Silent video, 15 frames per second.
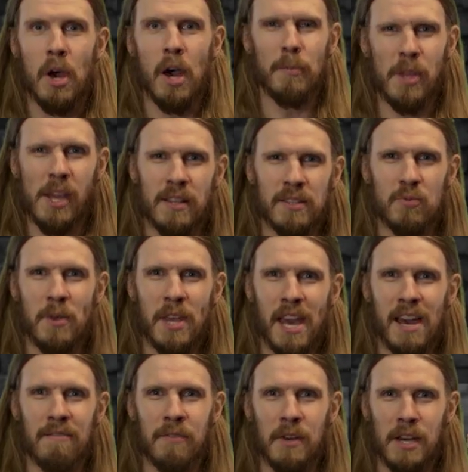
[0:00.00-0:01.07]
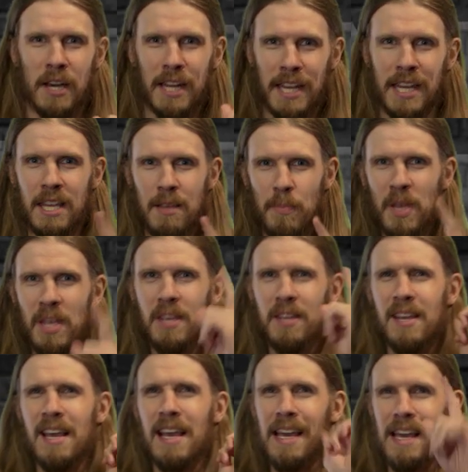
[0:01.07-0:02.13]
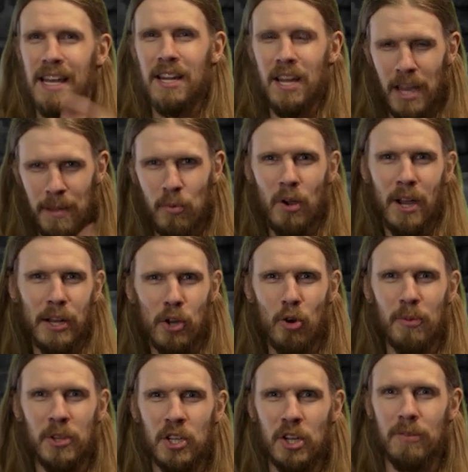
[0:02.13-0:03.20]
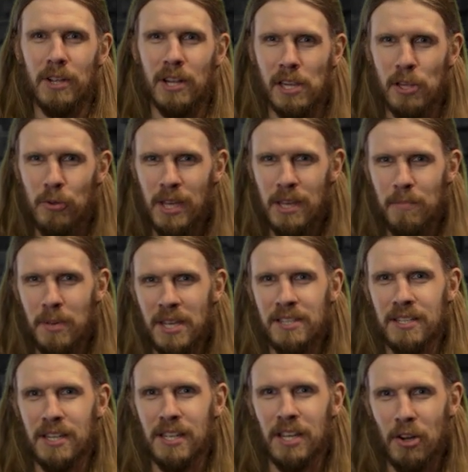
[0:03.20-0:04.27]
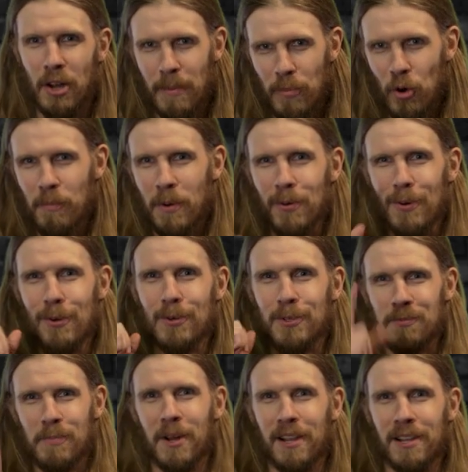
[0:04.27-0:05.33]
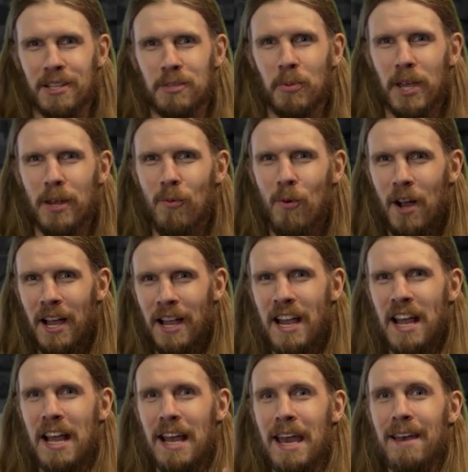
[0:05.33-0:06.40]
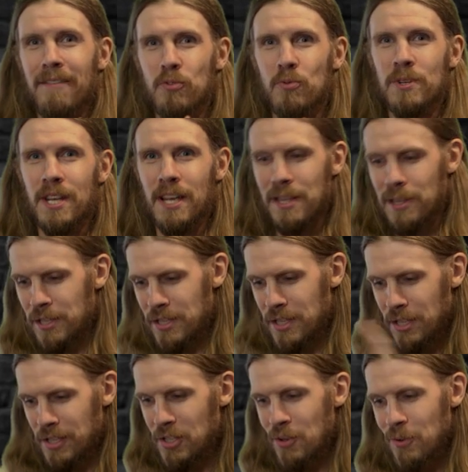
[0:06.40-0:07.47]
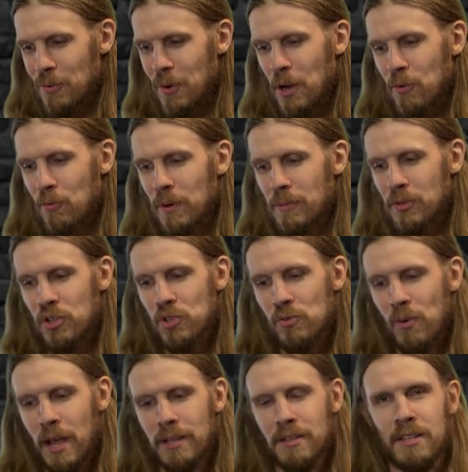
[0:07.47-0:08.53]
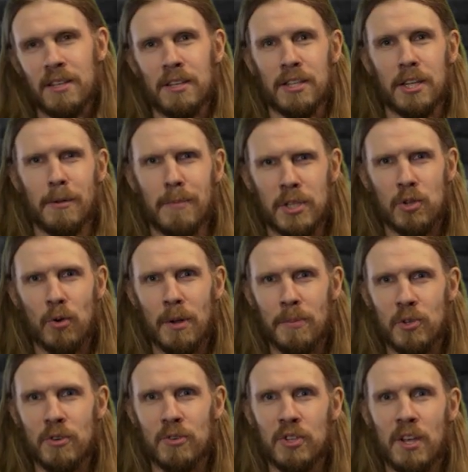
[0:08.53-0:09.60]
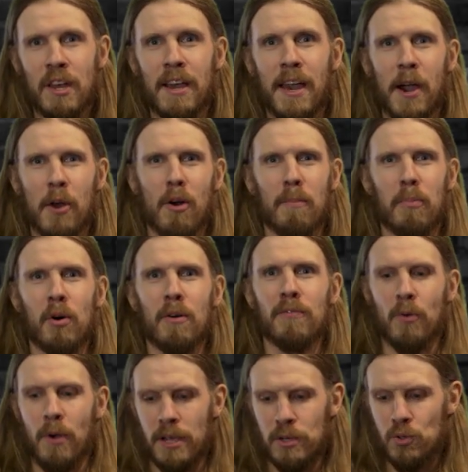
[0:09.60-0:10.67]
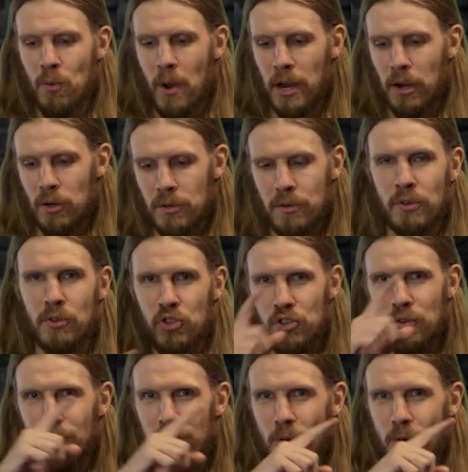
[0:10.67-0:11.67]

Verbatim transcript: Up next, we have an EP, and I, I normally don't include EPs in here. I broke my rules, but I'll explain why after we take a listen to Ripped to Shreds, Demon Scriptures, and on Pulverized Record, June